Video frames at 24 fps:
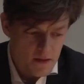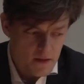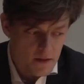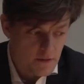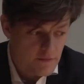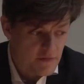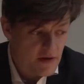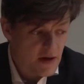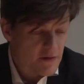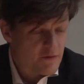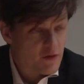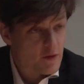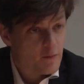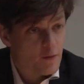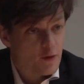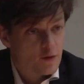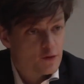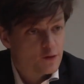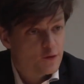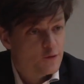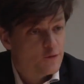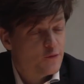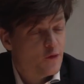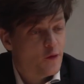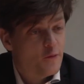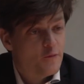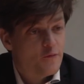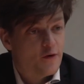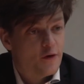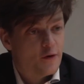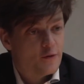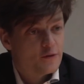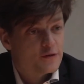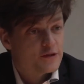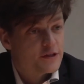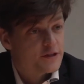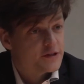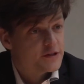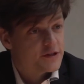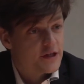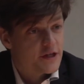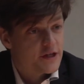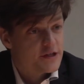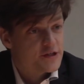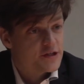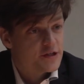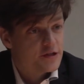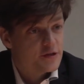We have the motto "Form follows
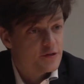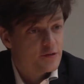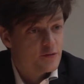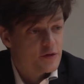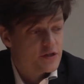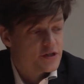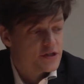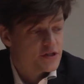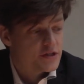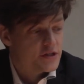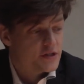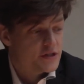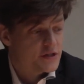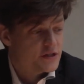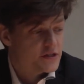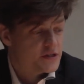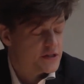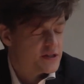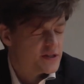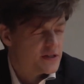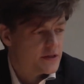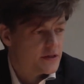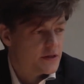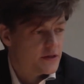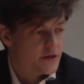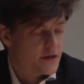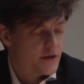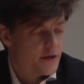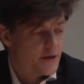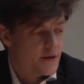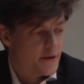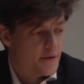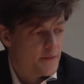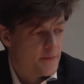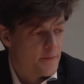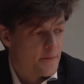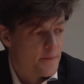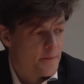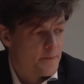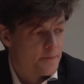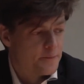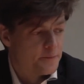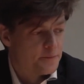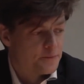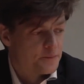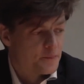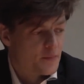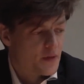interaction," which is a
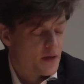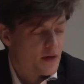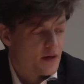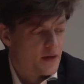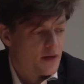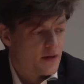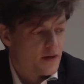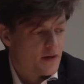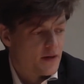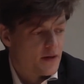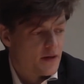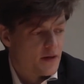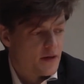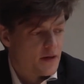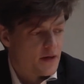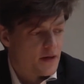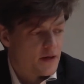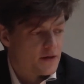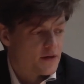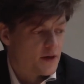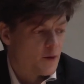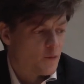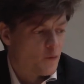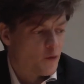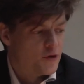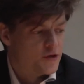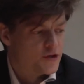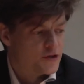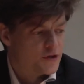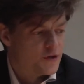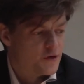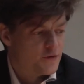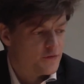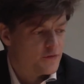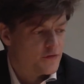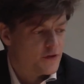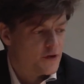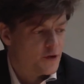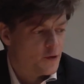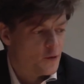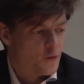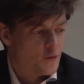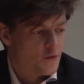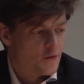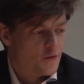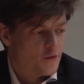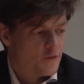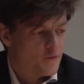diversion of the
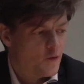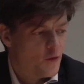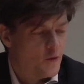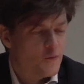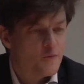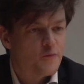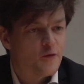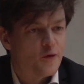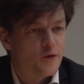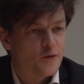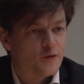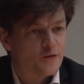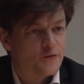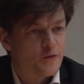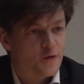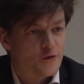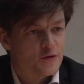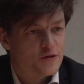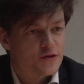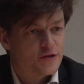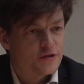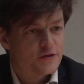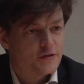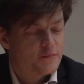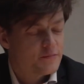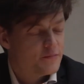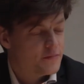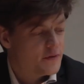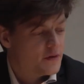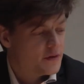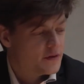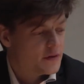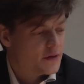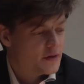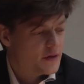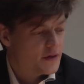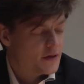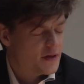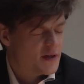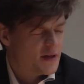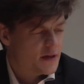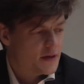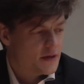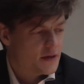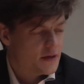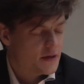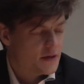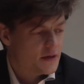old "Form follows function." But
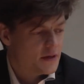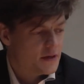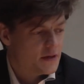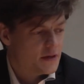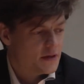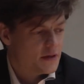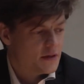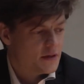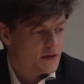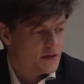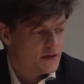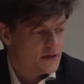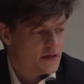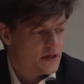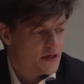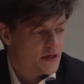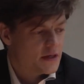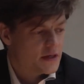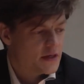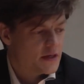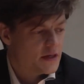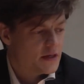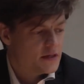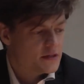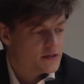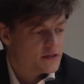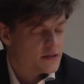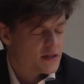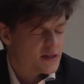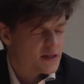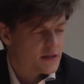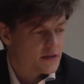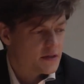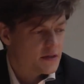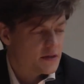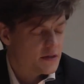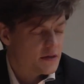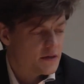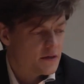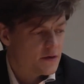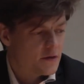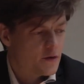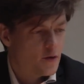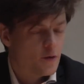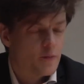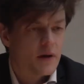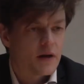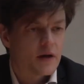the idea is that
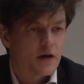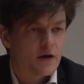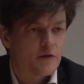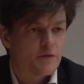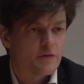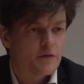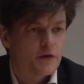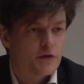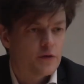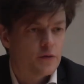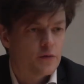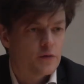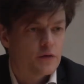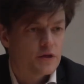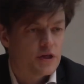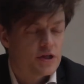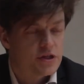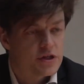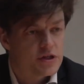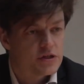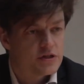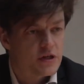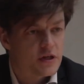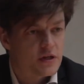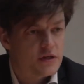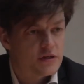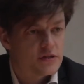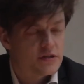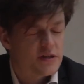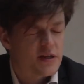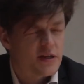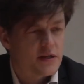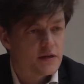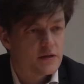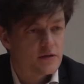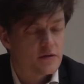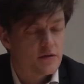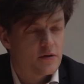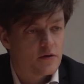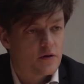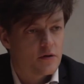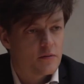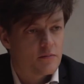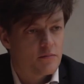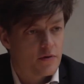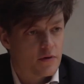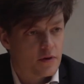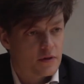no matter if you do digital design
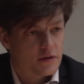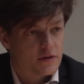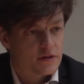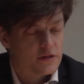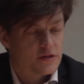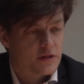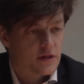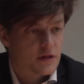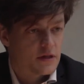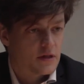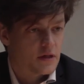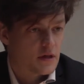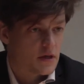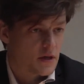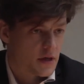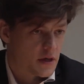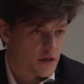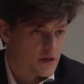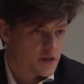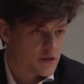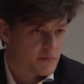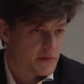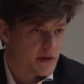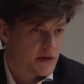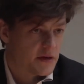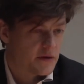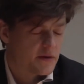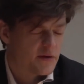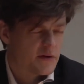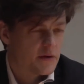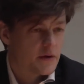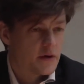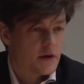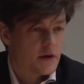or product design, like a speaker,